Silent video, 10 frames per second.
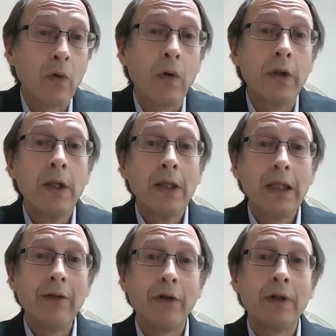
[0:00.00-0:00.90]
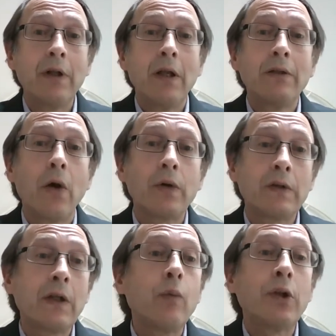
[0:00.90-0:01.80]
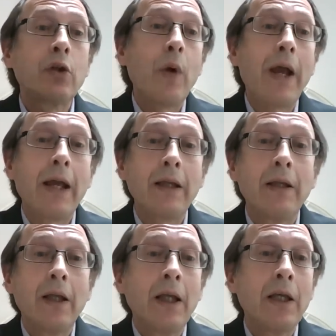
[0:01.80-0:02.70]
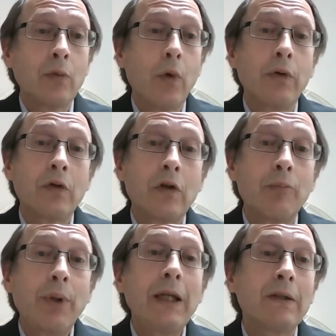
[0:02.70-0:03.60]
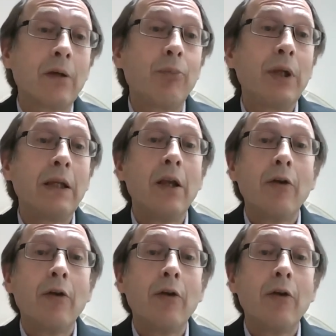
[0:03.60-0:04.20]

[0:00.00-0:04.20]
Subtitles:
Or even noticing which way his words should be to be